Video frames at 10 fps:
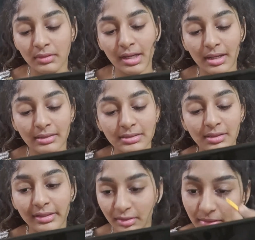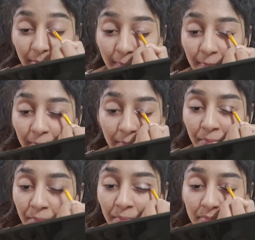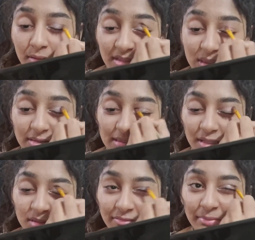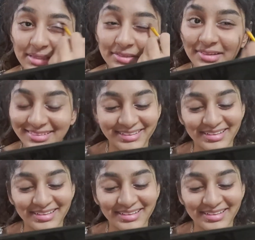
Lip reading: Yeah, this is looking good. This eyeliner was given by my sister.